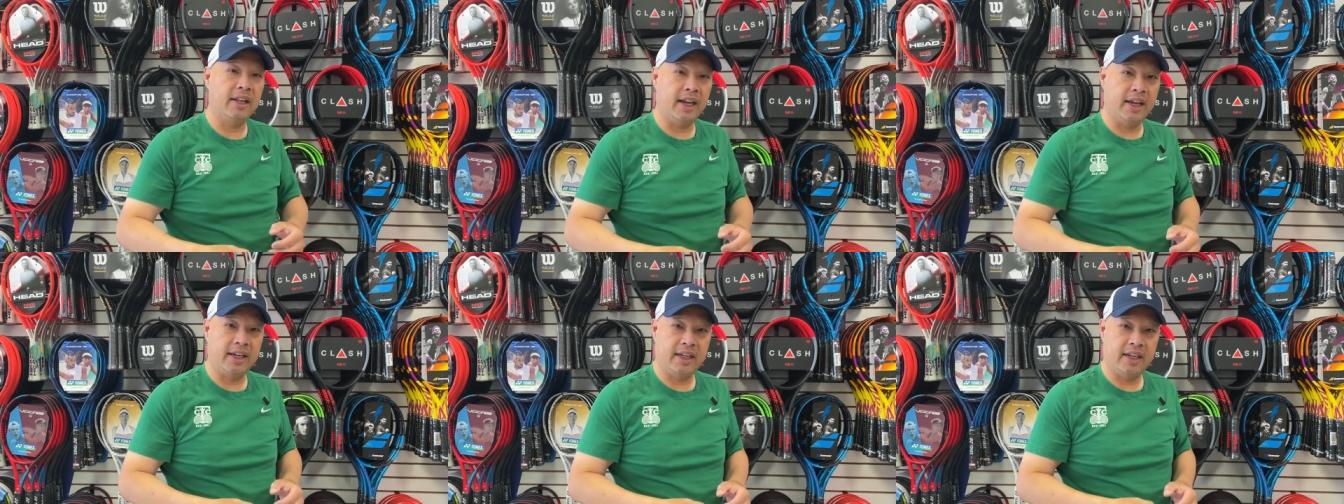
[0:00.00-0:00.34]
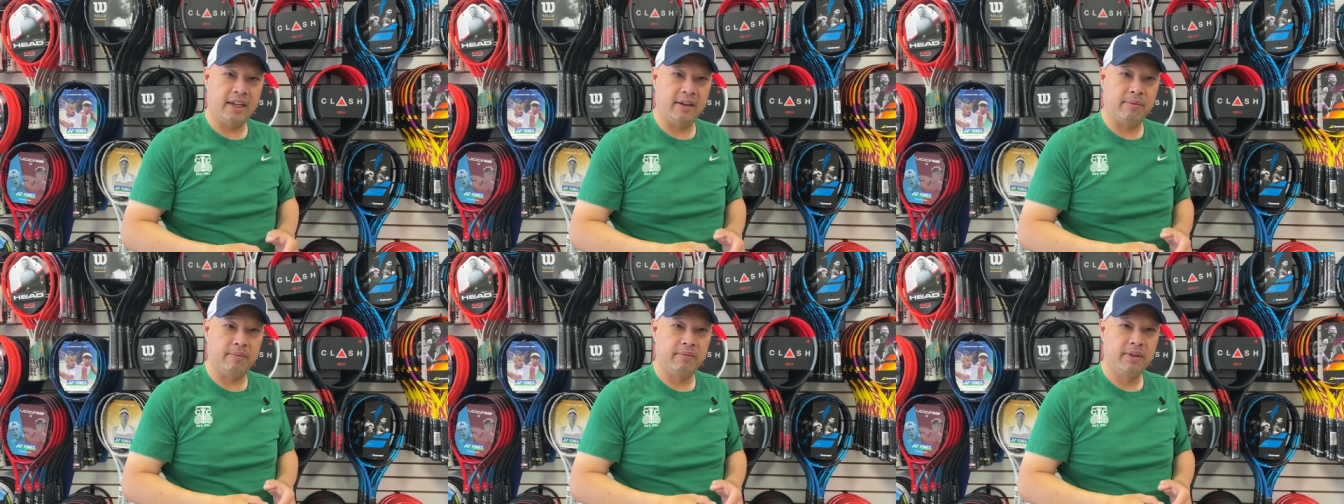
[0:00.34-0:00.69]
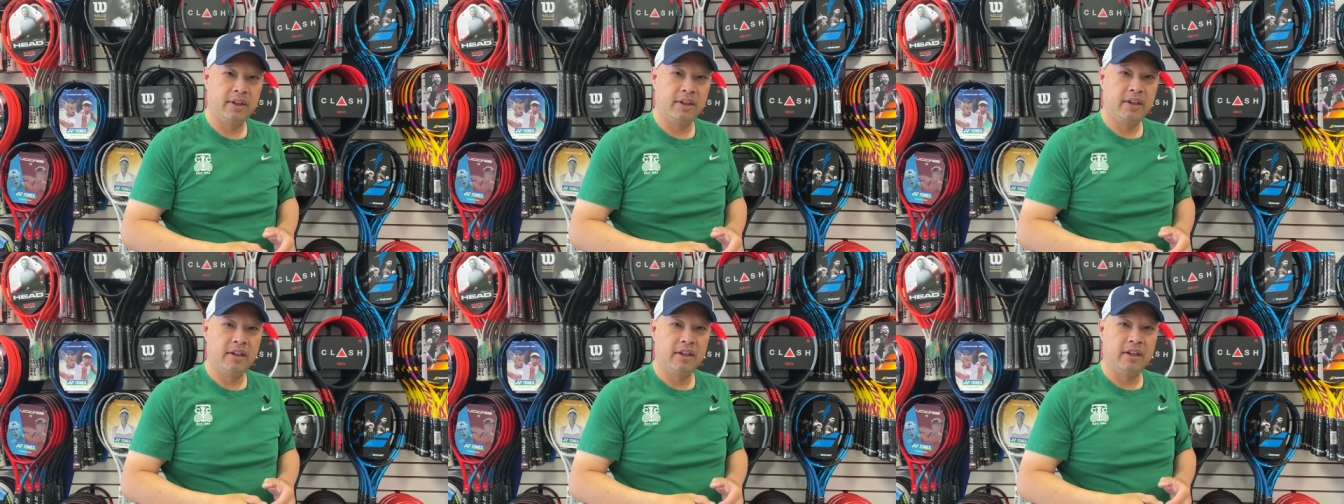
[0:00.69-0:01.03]
like him
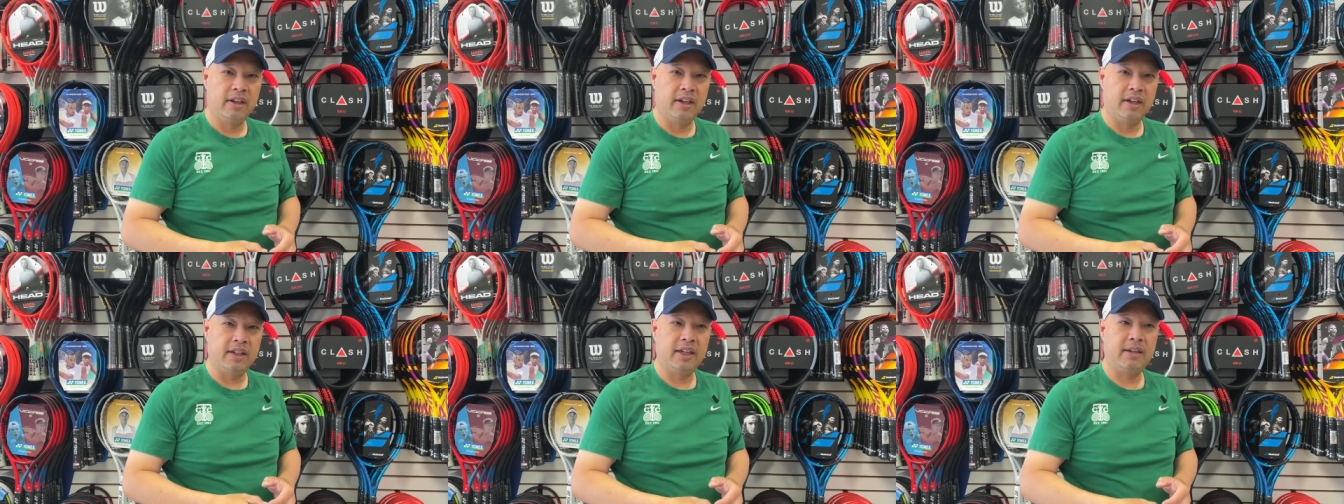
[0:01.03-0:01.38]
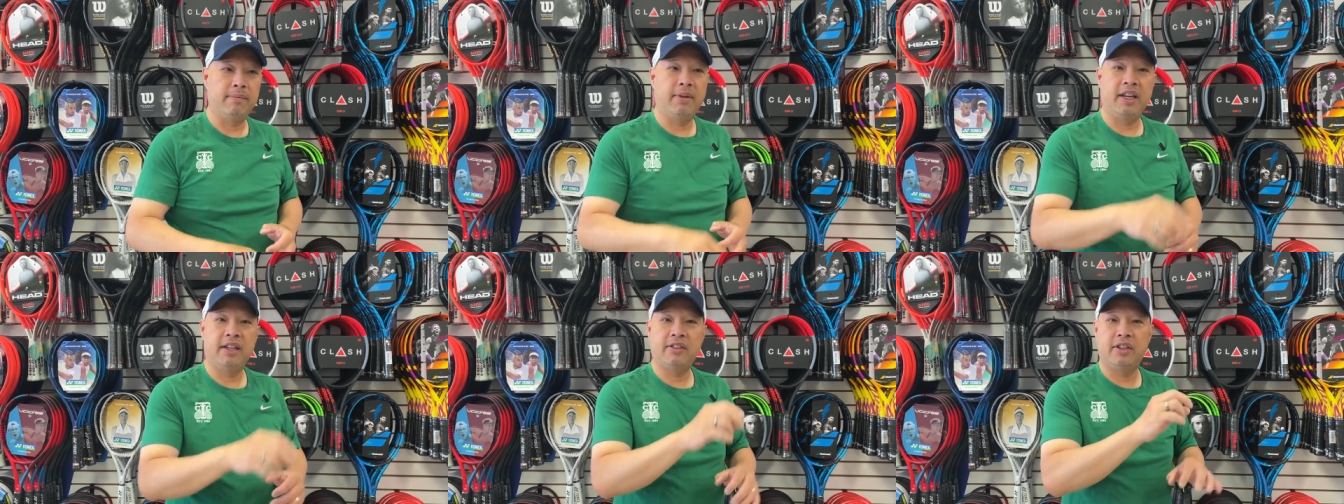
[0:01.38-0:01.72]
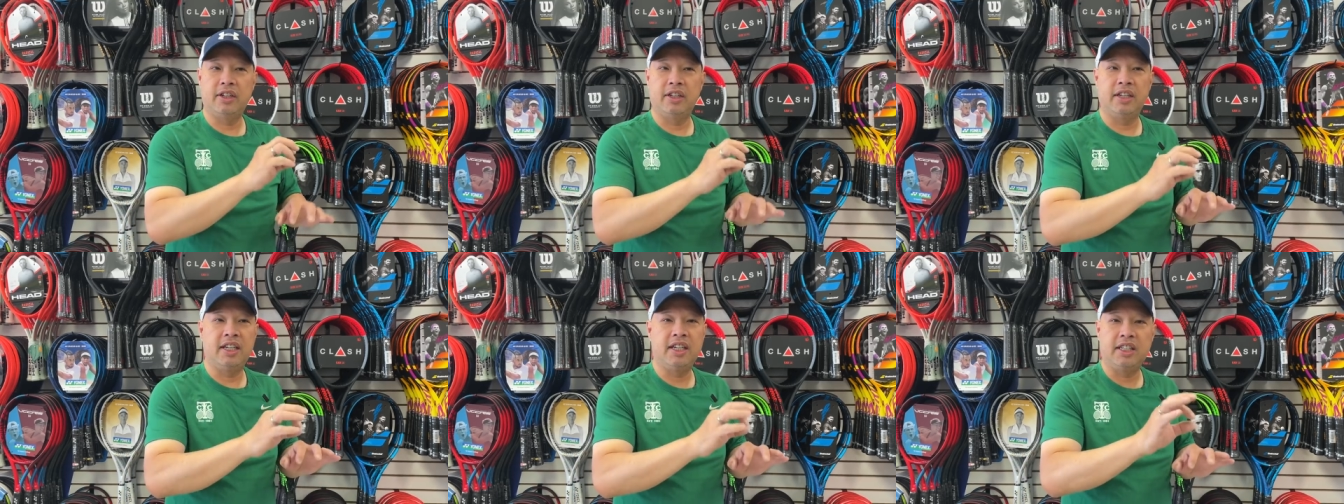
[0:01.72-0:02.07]
and he makes
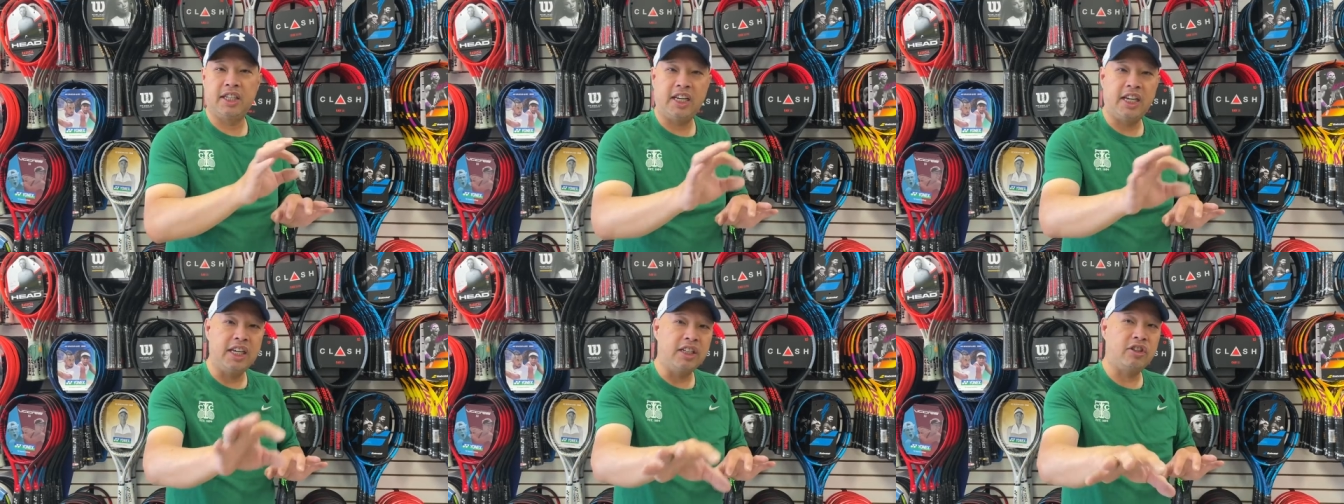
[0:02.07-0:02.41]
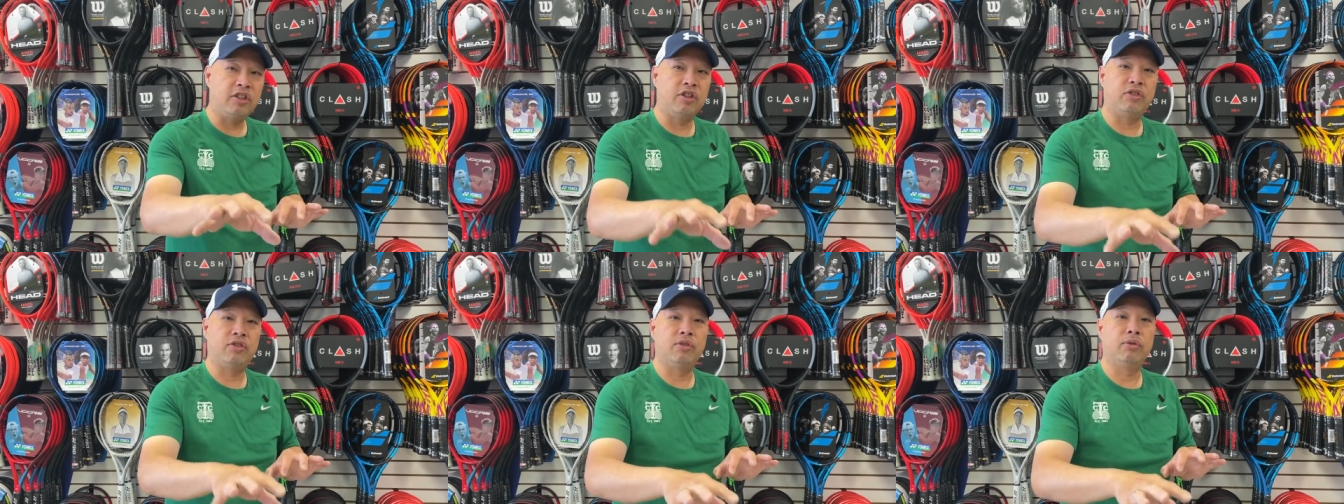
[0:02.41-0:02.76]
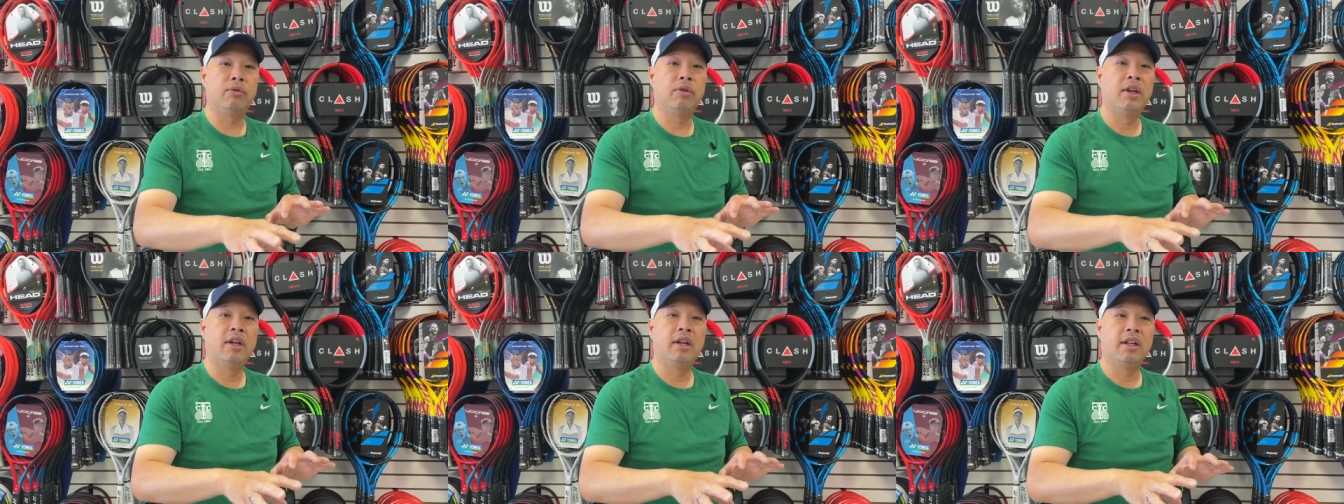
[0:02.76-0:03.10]
it he teaches
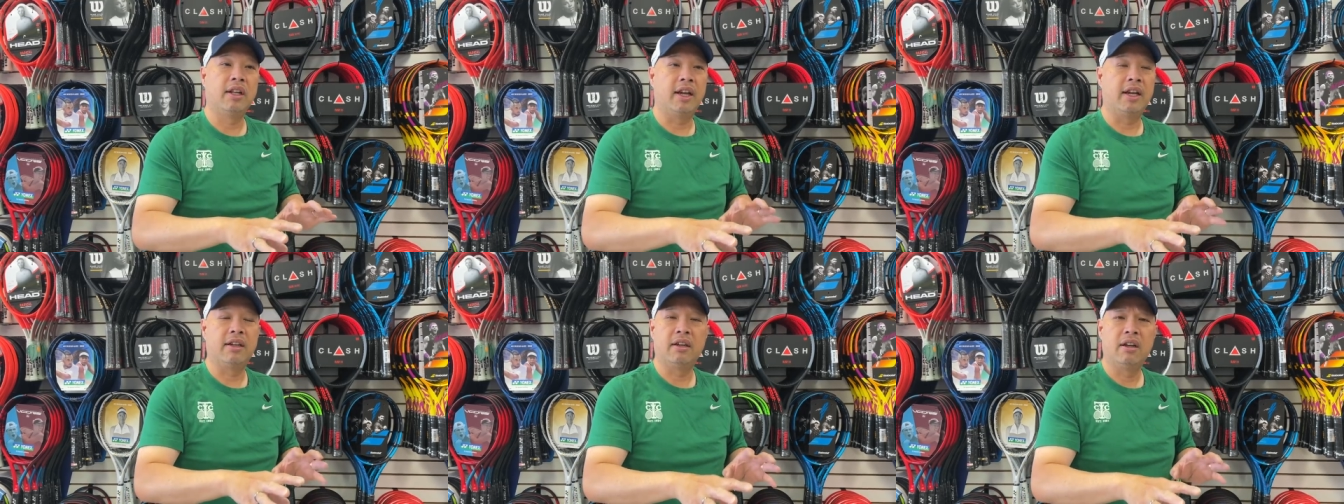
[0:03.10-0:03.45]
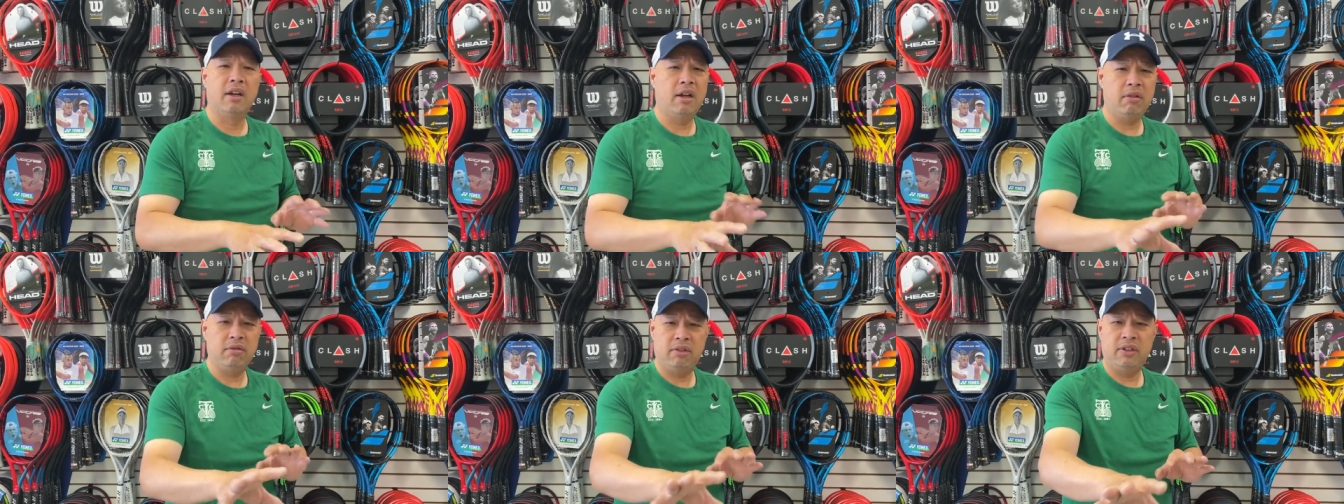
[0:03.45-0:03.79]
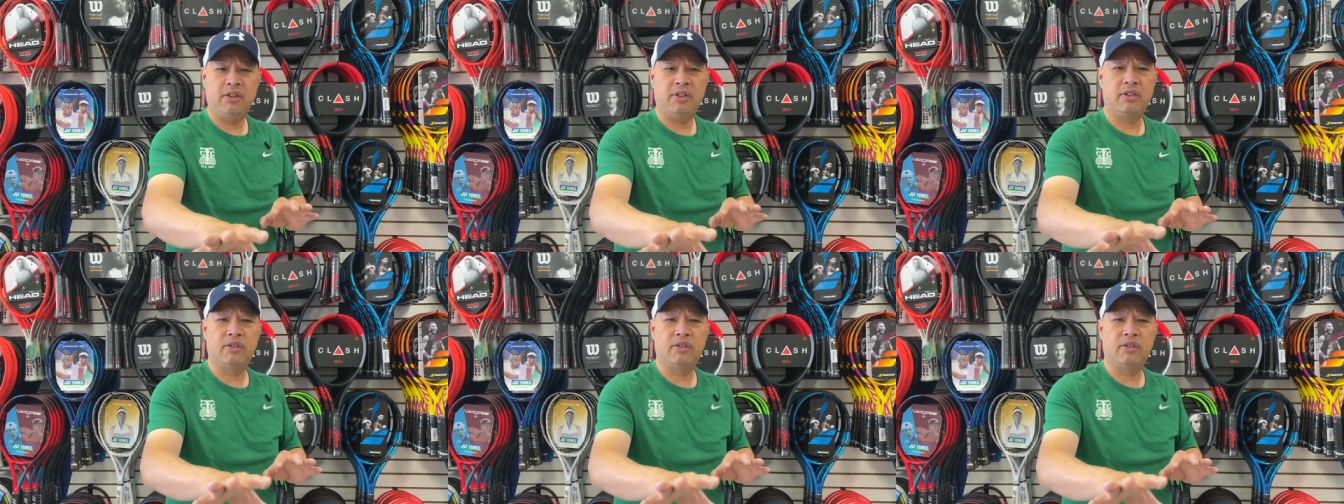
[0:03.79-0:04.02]
you like oh this